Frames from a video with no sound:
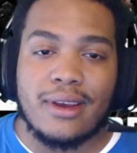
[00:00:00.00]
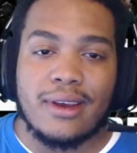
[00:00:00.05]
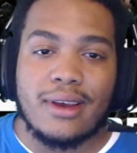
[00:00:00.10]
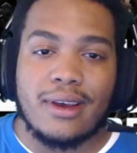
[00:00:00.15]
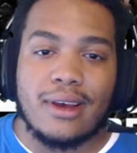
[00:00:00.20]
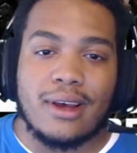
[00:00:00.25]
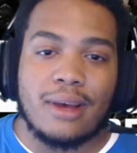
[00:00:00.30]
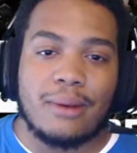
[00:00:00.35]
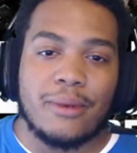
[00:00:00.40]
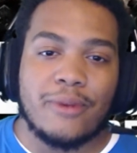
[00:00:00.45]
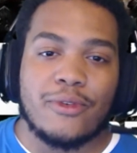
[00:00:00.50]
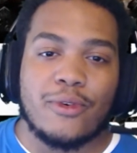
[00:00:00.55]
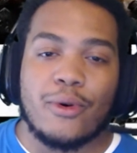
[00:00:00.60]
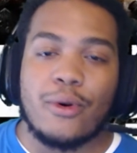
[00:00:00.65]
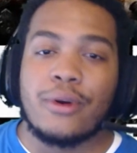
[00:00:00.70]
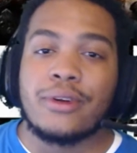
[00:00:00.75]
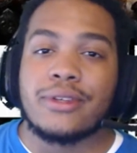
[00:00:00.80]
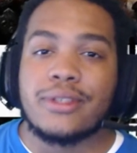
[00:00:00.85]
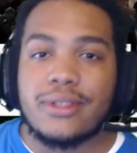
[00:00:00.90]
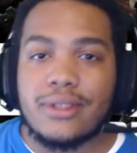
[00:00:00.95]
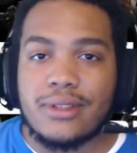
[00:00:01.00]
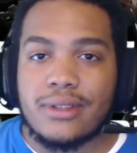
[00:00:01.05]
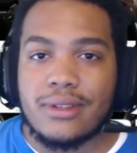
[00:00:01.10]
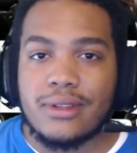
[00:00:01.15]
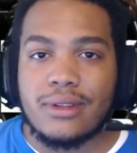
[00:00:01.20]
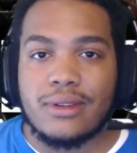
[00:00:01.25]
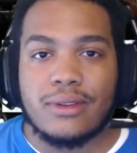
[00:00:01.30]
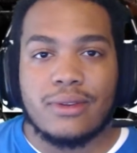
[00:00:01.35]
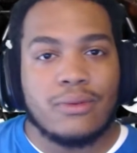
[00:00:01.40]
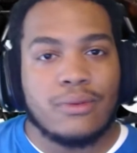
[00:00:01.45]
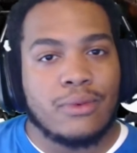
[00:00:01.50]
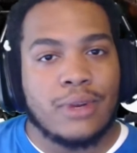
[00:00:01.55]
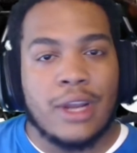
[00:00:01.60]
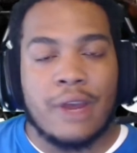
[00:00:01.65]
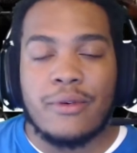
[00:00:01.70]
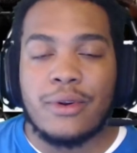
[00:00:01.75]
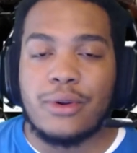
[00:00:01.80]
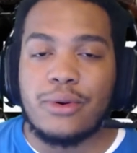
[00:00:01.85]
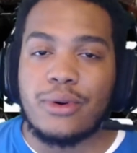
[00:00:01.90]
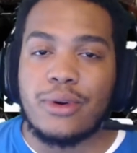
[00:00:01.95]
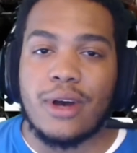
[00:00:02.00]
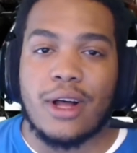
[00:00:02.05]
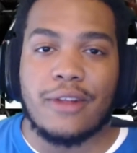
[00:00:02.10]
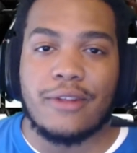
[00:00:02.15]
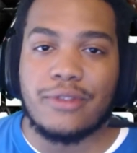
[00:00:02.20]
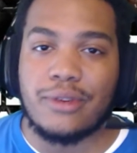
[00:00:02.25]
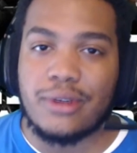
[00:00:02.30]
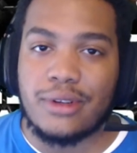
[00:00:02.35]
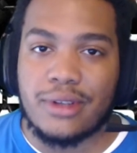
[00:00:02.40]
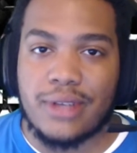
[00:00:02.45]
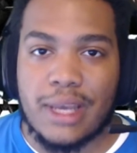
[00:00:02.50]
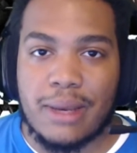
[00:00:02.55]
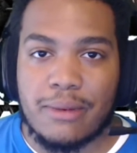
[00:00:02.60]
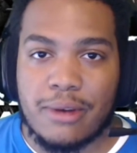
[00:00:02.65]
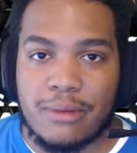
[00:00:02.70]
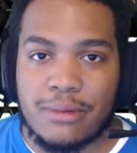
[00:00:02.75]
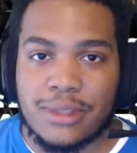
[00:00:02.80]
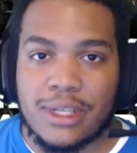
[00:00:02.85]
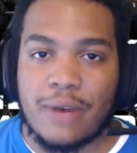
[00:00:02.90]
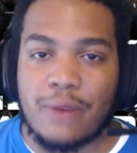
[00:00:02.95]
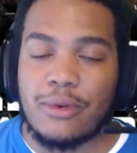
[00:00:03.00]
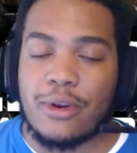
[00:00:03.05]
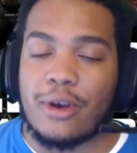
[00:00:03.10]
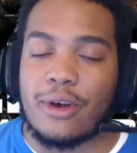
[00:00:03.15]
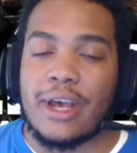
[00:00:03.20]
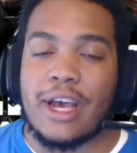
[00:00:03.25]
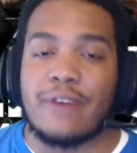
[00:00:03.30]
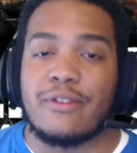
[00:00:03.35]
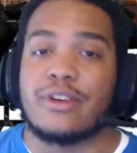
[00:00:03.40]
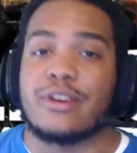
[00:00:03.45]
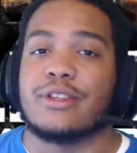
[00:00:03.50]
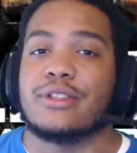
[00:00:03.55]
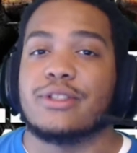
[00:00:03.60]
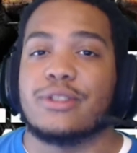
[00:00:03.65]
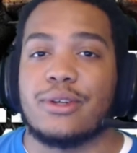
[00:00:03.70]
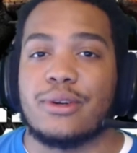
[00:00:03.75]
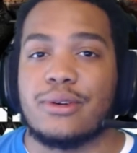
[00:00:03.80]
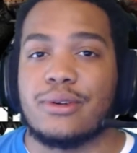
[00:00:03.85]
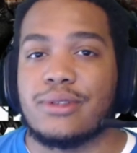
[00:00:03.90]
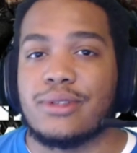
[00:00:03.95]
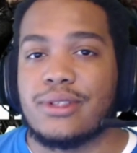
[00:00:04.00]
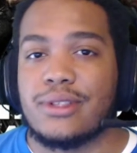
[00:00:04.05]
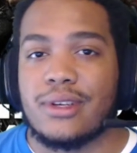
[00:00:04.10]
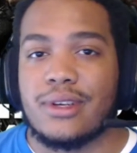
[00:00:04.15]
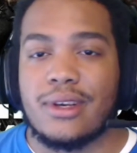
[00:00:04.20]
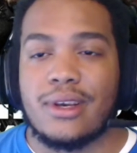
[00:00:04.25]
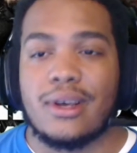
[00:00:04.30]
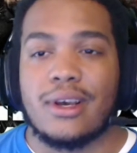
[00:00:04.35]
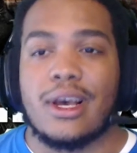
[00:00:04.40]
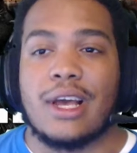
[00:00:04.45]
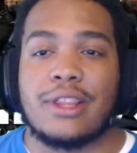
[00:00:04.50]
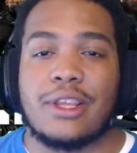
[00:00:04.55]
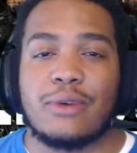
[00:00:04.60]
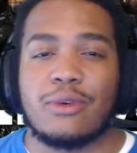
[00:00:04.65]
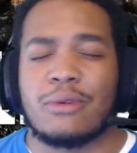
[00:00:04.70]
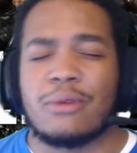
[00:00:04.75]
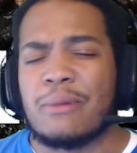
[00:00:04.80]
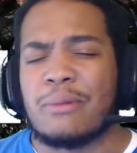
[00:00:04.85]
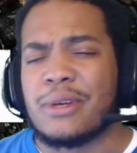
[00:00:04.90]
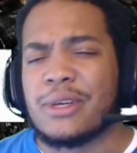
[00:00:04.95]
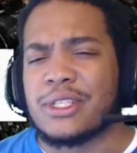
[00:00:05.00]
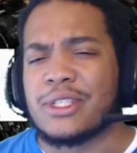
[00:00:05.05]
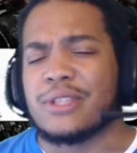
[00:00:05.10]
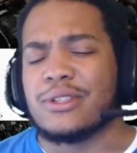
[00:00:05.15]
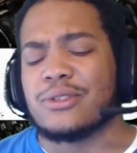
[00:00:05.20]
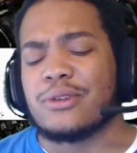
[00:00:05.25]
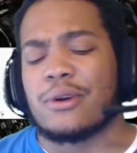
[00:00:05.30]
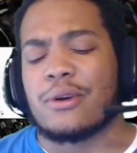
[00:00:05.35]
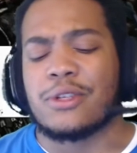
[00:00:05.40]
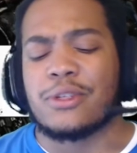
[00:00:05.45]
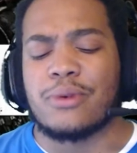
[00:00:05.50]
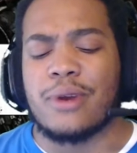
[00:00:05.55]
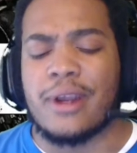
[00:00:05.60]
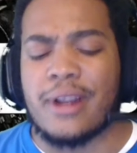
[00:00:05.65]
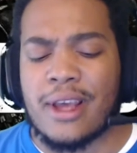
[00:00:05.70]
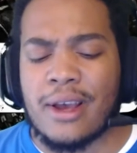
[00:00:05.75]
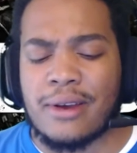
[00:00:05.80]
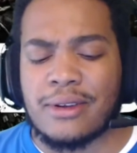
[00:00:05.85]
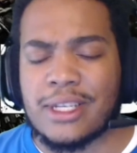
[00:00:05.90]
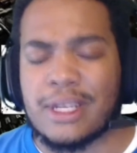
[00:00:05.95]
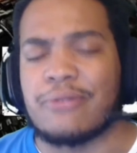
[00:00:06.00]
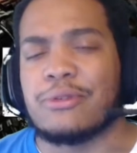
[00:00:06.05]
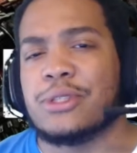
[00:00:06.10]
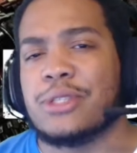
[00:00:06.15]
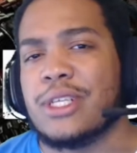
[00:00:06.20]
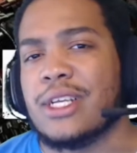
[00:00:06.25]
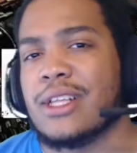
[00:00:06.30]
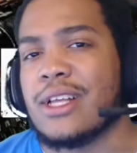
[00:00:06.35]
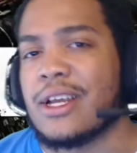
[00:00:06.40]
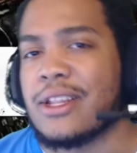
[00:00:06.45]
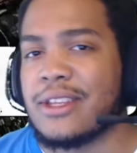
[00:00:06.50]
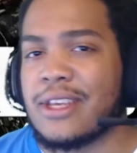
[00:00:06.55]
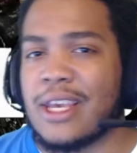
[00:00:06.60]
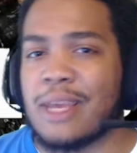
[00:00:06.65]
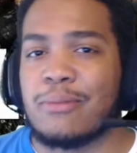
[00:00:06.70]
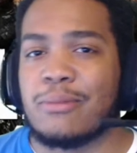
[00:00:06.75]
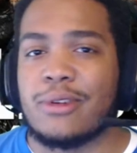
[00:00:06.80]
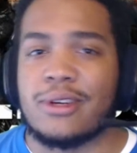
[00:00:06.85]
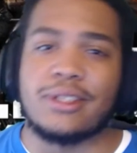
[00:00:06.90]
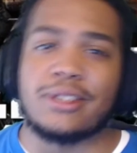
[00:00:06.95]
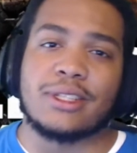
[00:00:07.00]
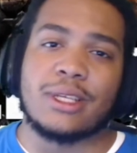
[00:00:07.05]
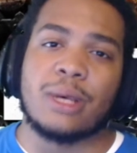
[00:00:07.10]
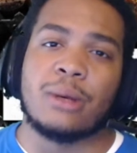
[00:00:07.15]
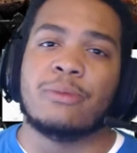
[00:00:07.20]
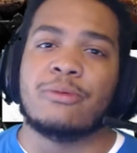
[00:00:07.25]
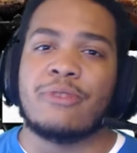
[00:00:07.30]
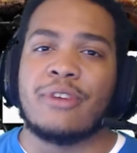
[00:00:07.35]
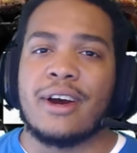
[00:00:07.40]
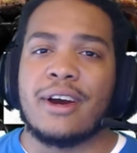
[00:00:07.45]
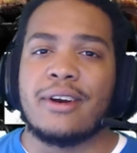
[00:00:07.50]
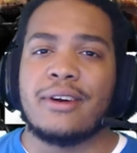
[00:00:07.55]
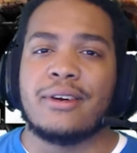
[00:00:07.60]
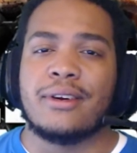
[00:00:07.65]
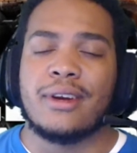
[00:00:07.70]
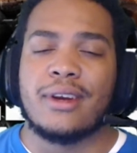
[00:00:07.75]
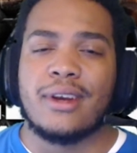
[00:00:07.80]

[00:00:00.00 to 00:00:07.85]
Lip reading: Of course, whenever a new Call of Duty game comes out, we all have our concerns. I think one of my biggest concerns right now is after seeing a lot of the gameplay is the hipfire.